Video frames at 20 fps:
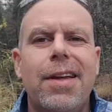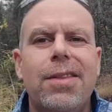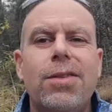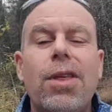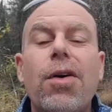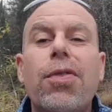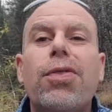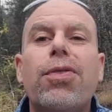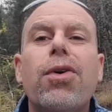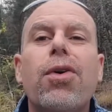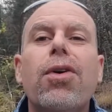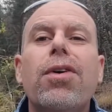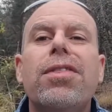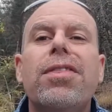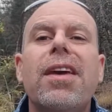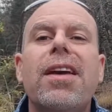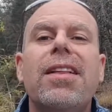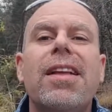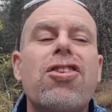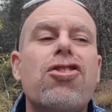The third
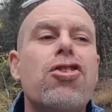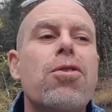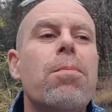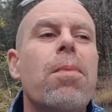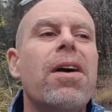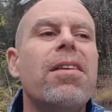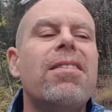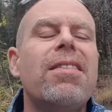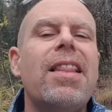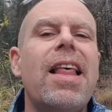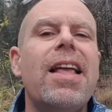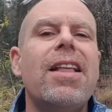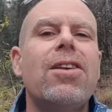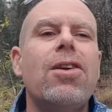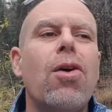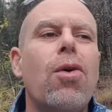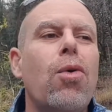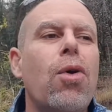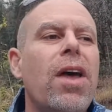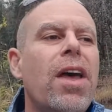thing that you must let
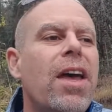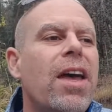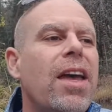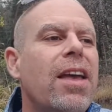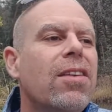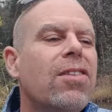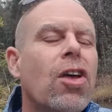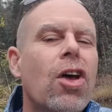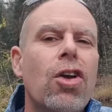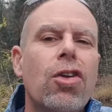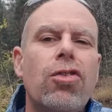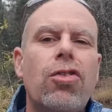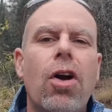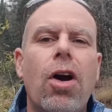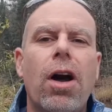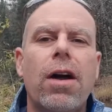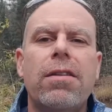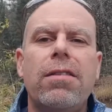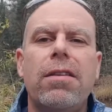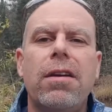go is
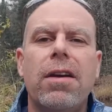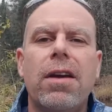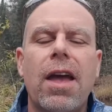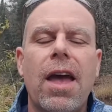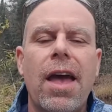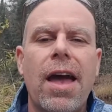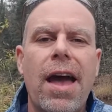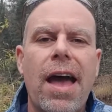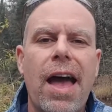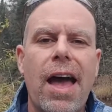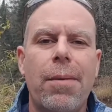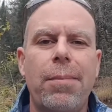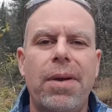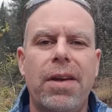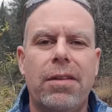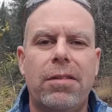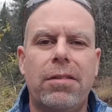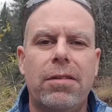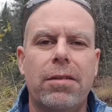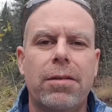toxic
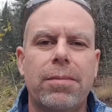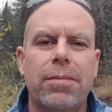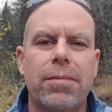habits.